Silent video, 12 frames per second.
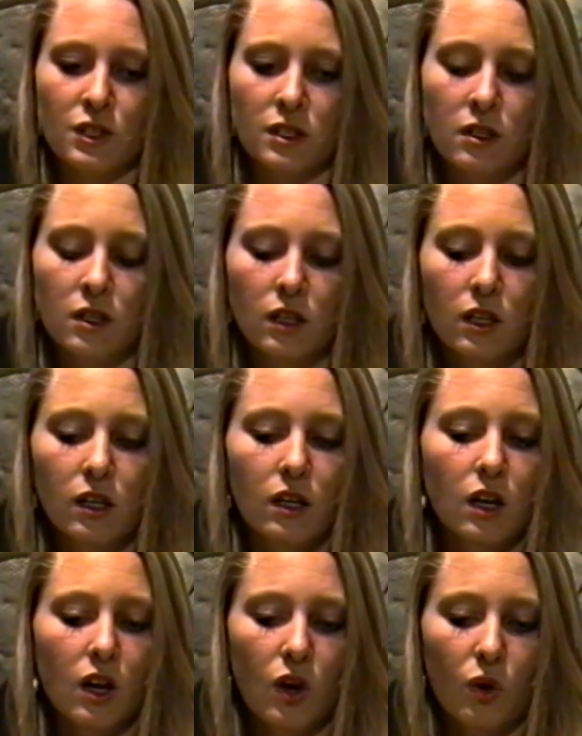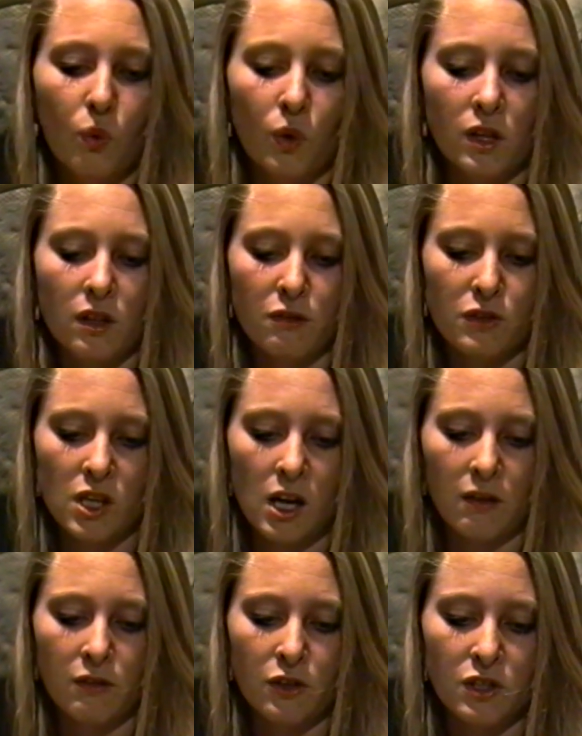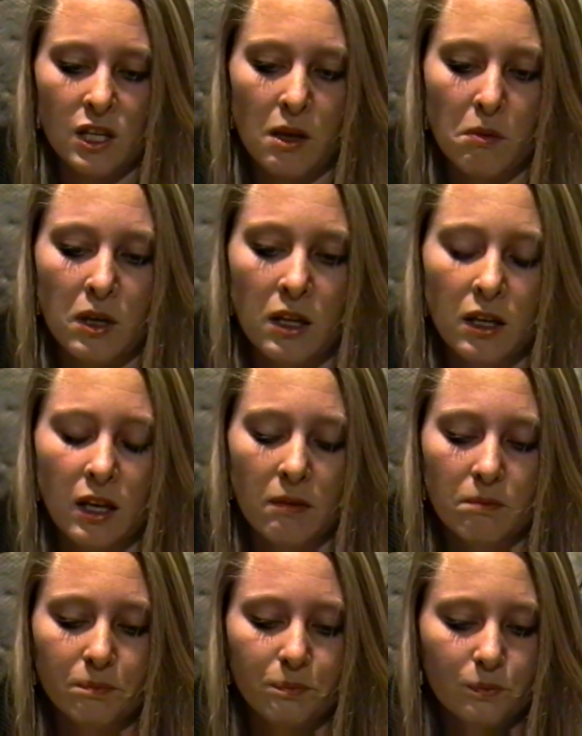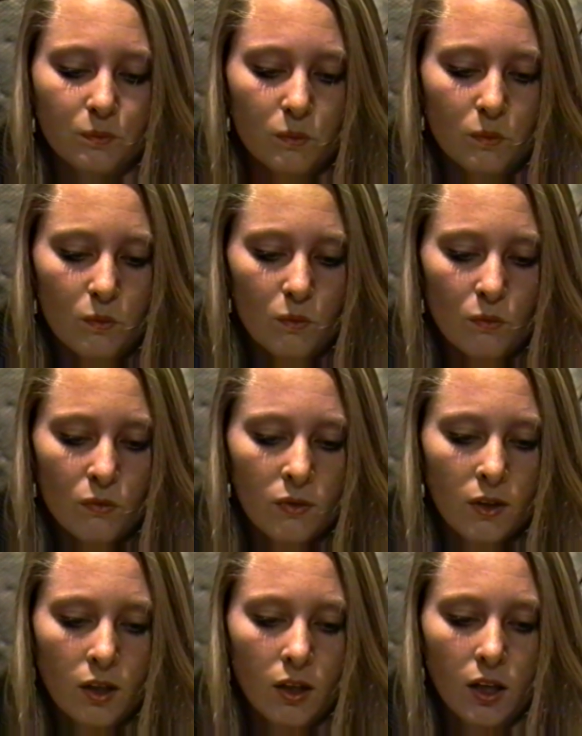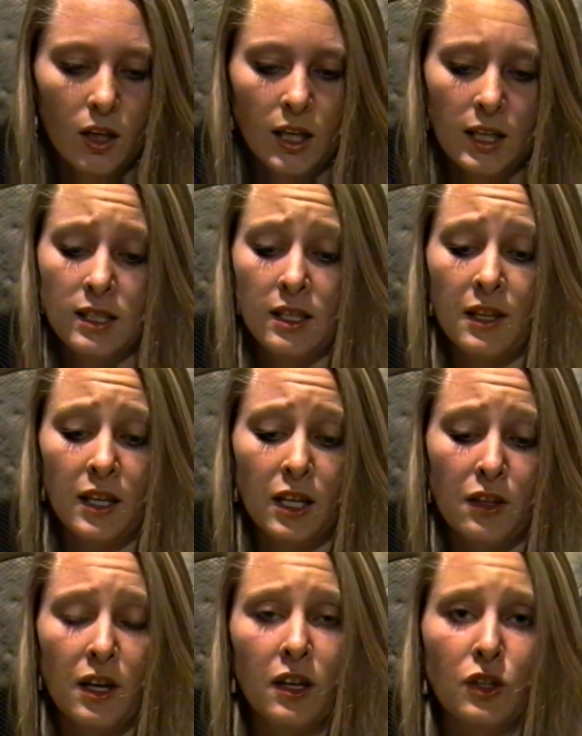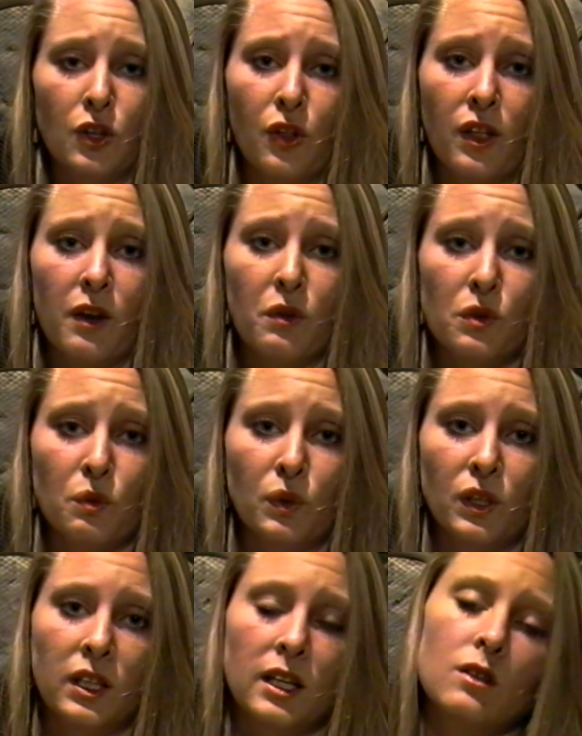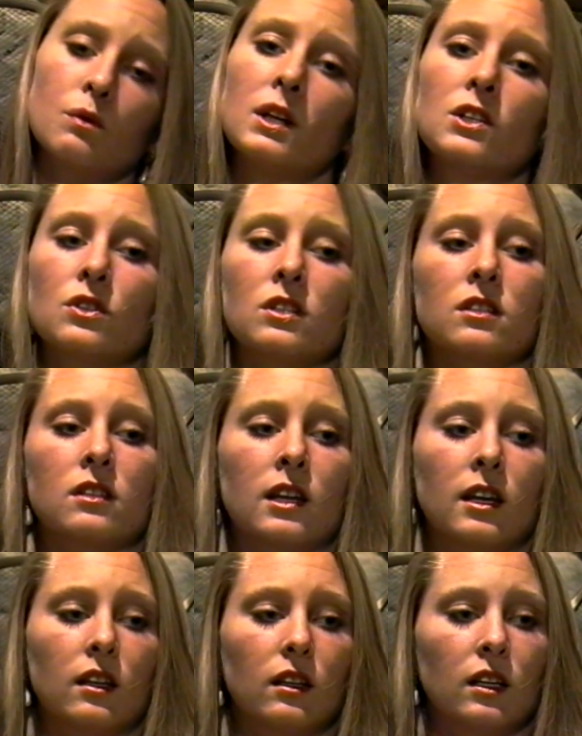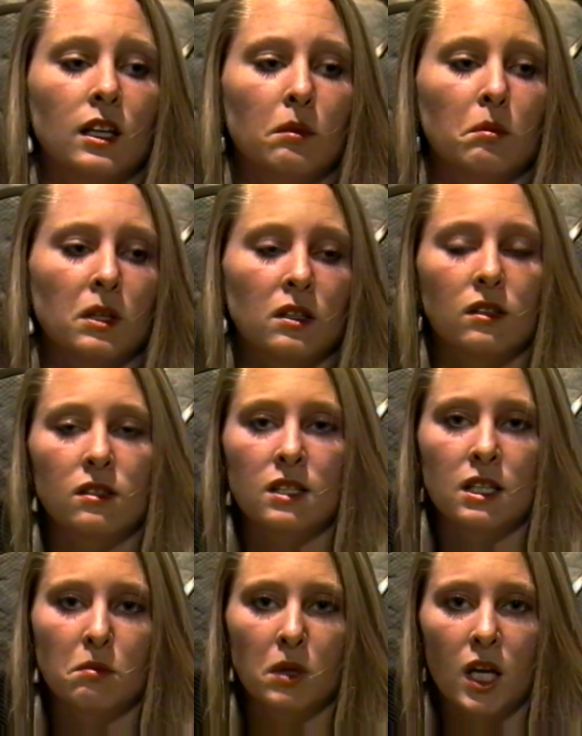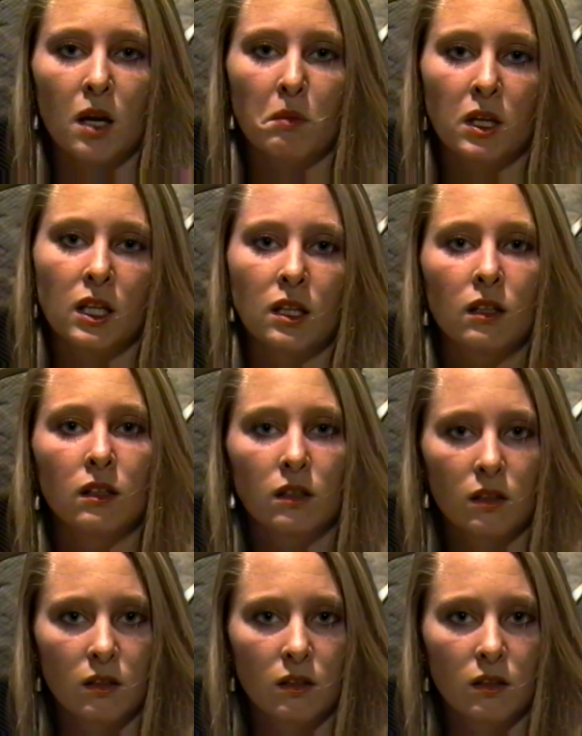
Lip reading: And one of the photographers came in and he said that he thought, that I was a really nice waitress and that he'd been seeing me coming in